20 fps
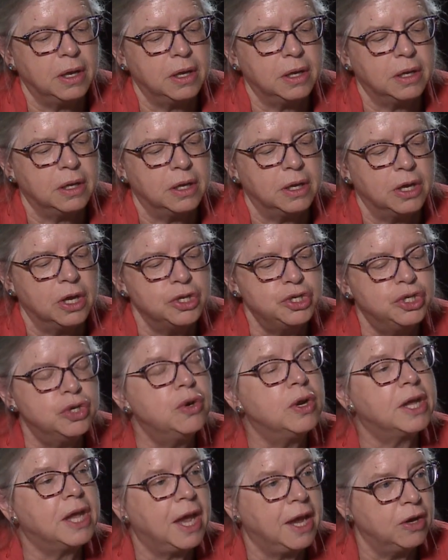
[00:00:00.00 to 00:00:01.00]

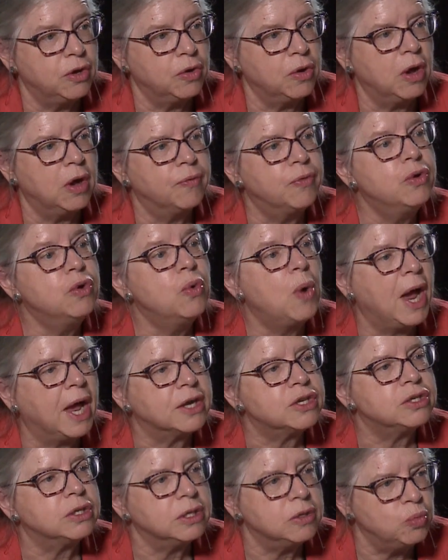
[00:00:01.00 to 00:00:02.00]
adjudicator of who
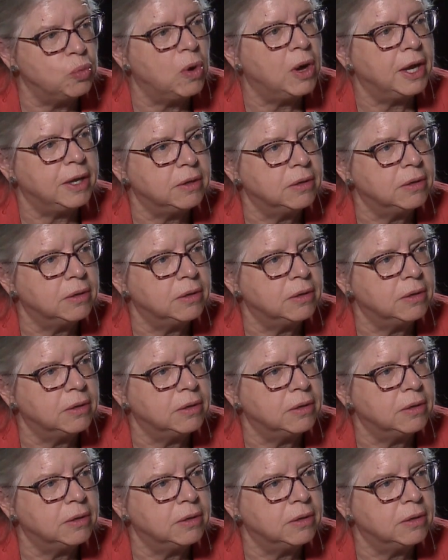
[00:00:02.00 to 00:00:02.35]
actually won.